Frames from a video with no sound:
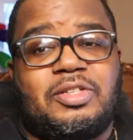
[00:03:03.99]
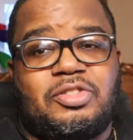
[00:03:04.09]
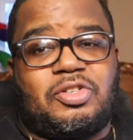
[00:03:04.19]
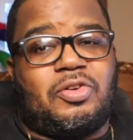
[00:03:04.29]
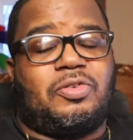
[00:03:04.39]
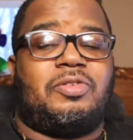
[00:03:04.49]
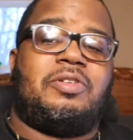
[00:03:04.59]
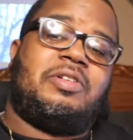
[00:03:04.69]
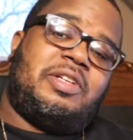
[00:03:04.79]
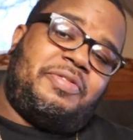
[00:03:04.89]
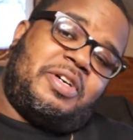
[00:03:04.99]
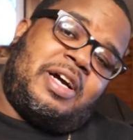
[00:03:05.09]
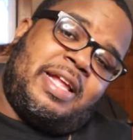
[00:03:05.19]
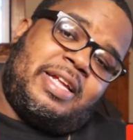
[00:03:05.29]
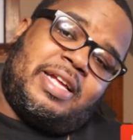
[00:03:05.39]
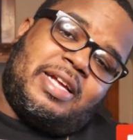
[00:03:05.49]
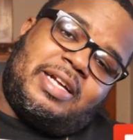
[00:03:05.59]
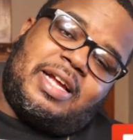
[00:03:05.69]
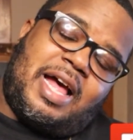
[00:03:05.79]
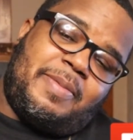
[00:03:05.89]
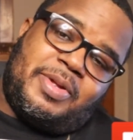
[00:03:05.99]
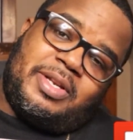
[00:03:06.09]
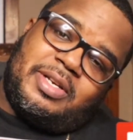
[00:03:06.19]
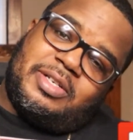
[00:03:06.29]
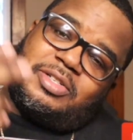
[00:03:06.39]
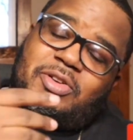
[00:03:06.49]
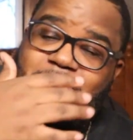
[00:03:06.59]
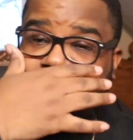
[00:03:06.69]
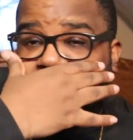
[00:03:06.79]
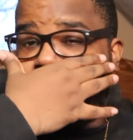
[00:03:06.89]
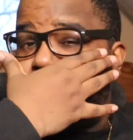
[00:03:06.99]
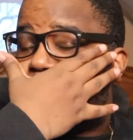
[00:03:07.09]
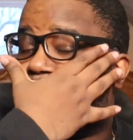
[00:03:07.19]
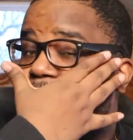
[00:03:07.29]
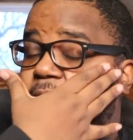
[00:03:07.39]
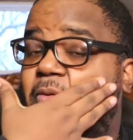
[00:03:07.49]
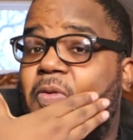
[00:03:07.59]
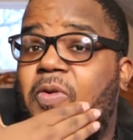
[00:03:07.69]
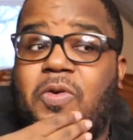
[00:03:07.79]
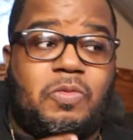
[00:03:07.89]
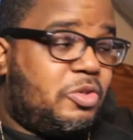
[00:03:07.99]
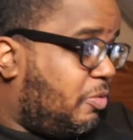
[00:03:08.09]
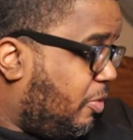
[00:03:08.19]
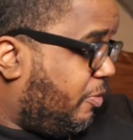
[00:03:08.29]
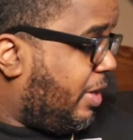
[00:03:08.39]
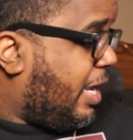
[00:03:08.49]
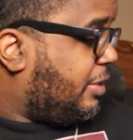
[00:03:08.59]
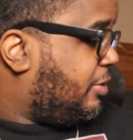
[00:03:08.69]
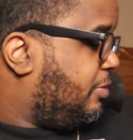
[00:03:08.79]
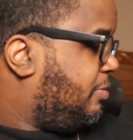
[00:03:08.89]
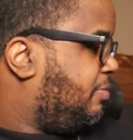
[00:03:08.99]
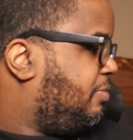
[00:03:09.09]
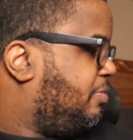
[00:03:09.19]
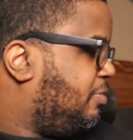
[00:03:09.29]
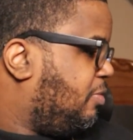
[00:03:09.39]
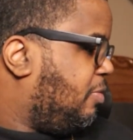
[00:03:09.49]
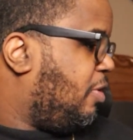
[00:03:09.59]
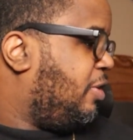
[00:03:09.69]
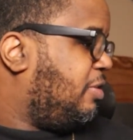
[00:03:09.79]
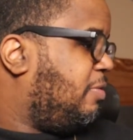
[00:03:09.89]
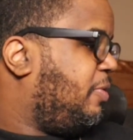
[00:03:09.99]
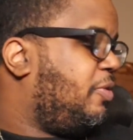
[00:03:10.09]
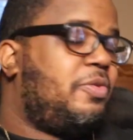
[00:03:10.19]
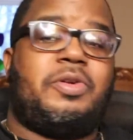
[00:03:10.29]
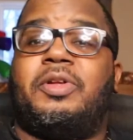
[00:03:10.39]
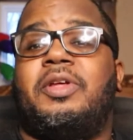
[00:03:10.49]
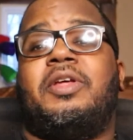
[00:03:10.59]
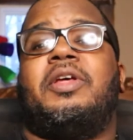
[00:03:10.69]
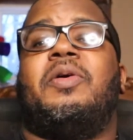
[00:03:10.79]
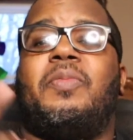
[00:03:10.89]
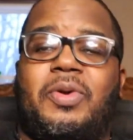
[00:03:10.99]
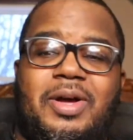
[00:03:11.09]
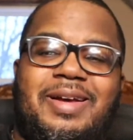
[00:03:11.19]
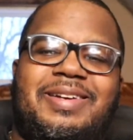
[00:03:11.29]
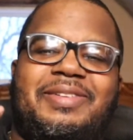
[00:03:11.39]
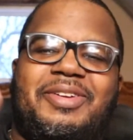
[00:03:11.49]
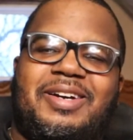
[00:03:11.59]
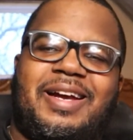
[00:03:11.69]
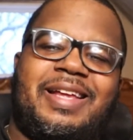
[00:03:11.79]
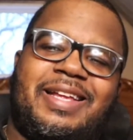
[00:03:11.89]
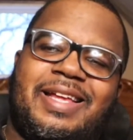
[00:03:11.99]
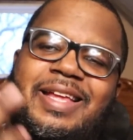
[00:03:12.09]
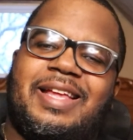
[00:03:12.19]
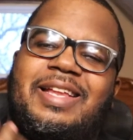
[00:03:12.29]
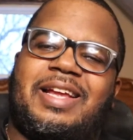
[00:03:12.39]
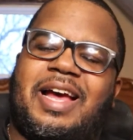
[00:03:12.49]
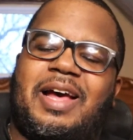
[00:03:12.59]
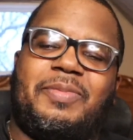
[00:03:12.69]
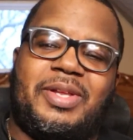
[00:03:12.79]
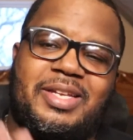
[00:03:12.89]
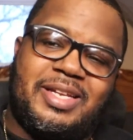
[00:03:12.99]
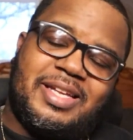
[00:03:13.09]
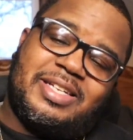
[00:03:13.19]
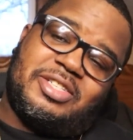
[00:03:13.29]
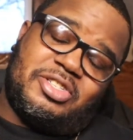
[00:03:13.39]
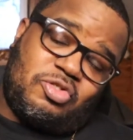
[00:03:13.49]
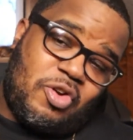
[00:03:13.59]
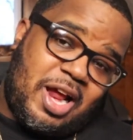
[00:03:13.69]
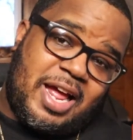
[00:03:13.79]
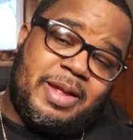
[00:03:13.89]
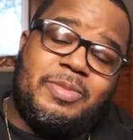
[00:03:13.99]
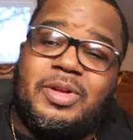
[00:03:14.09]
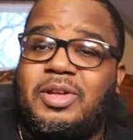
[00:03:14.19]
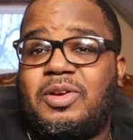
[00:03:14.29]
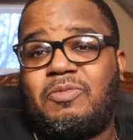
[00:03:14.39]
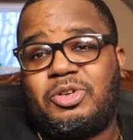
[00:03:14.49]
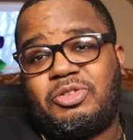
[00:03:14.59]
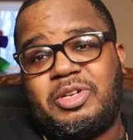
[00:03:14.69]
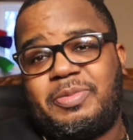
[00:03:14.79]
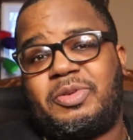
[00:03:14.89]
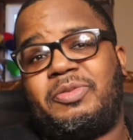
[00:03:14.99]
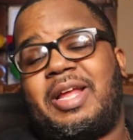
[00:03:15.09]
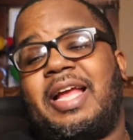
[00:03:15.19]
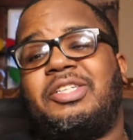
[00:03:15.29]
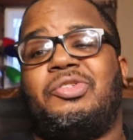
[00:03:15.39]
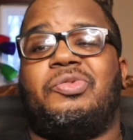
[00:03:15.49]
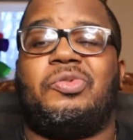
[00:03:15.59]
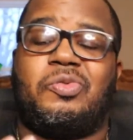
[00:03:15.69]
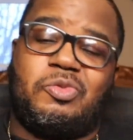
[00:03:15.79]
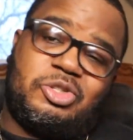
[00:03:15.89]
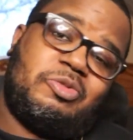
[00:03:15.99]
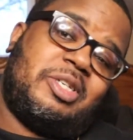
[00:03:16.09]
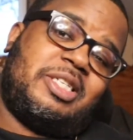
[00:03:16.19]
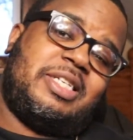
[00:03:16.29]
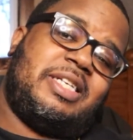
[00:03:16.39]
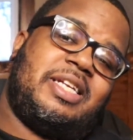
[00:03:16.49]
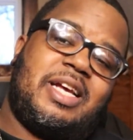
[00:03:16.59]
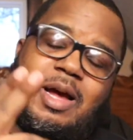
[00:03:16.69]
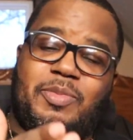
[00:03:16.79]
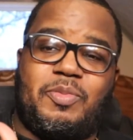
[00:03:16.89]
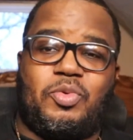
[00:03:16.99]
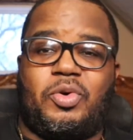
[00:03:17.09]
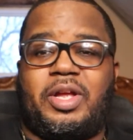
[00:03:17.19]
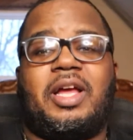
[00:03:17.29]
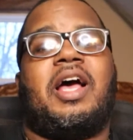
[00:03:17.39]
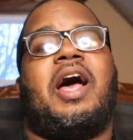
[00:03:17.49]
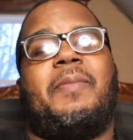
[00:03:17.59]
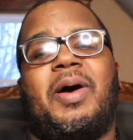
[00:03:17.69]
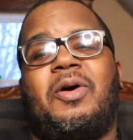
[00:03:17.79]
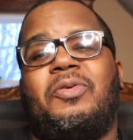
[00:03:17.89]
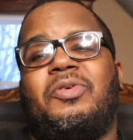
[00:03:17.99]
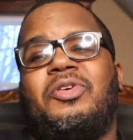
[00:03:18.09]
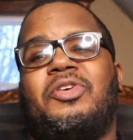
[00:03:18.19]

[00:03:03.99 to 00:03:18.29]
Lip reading: So, leave a like, comment, description down below. Which one to react to? World is what we're doing. But leave a like, comment, subscribe. What you need to react to, what you want to see. I'm your boy. I'm out.